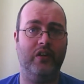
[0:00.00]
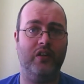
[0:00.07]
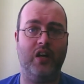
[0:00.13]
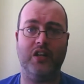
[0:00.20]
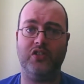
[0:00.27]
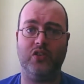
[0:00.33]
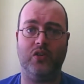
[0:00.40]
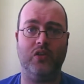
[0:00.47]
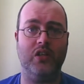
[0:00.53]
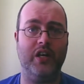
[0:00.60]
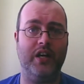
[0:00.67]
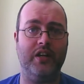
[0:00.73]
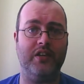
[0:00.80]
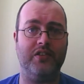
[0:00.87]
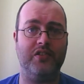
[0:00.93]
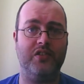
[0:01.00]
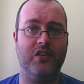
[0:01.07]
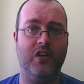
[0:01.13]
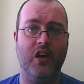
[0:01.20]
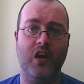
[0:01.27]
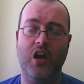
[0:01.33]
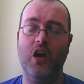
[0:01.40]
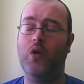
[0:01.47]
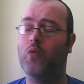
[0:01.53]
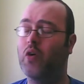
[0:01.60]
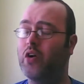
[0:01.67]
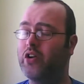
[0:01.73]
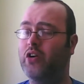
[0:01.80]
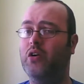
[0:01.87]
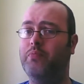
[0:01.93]
That's all it is.
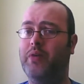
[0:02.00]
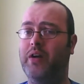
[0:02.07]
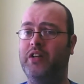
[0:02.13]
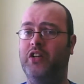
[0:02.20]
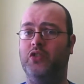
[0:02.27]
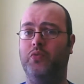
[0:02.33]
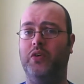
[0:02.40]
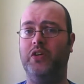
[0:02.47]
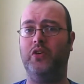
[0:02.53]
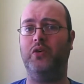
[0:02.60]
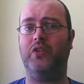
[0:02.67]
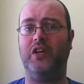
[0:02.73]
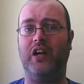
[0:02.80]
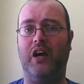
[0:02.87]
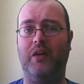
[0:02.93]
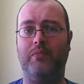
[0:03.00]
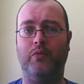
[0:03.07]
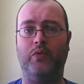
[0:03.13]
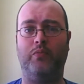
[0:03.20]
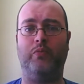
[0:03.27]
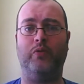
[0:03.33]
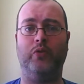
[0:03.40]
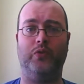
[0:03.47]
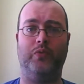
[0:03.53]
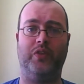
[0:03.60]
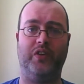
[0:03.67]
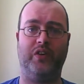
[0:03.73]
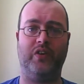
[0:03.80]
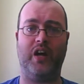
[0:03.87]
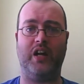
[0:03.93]
What are your opinions? What do you think happened with both,
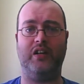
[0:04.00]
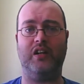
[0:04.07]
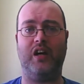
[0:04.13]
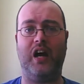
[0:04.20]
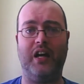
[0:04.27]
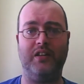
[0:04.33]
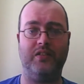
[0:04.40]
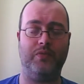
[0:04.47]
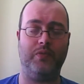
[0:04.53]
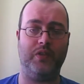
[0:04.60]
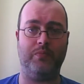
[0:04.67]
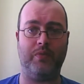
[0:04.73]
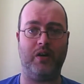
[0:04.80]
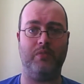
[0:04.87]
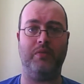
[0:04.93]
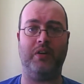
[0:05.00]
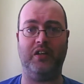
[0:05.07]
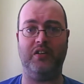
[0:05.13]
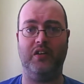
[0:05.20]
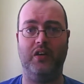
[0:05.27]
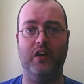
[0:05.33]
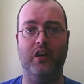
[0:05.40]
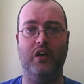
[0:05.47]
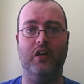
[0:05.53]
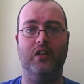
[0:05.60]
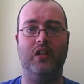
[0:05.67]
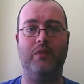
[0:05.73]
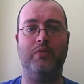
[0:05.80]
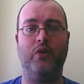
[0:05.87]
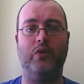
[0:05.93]
with the gran and with the barmaid?
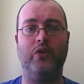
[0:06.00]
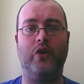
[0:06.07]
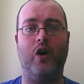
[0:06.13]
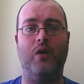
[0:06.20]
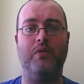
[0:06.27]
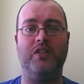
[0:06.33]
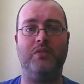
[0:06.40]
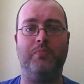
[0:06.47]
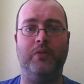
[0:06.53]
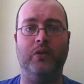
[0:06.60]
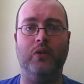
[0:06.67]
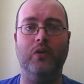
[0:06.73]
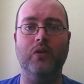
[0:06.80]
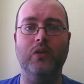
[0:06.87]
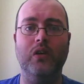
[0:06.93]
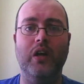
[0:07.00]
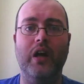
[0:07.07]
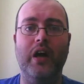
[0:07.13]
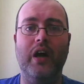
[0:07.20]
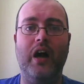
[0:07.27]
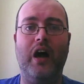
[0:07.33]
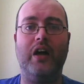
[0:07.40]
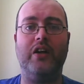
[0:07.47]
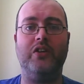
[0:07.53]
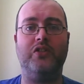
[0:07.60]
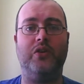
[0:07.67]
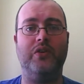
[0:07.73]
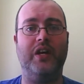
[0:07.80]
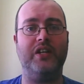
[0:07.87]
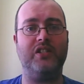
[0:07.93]
Let me know in the comments below. And
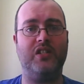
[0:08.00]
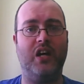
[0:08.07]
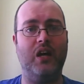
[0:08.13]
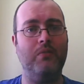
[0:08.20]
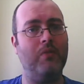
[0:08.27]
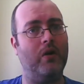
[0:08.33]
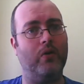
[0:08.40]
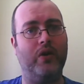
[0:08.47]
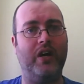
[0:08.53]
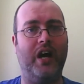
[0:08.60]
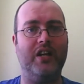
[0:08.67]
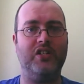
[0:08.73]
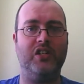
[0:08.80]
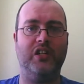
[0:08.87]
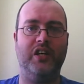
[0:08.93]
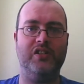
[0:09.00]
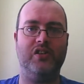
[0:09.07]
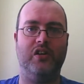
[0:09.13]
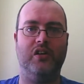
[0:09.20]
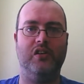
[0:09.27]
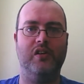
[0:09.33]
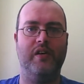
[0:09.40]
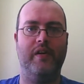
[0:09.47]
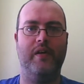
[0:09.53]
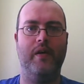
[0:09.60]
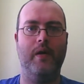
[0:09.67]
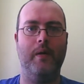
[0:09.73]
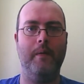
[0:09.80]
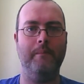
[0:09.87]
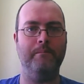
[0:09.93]
until next time, I'll catch you later.
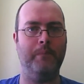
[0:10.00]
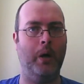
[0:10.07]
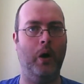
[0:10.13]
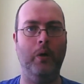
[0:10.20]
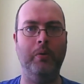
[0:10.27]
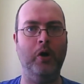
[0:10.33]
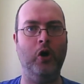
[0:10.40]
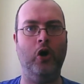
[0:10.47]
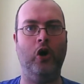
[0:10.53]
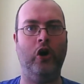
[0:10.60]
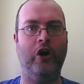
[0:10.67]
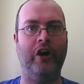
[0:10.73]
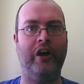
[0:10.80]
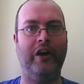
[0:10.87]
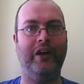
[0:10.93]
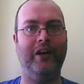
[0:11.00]
Bye-bye.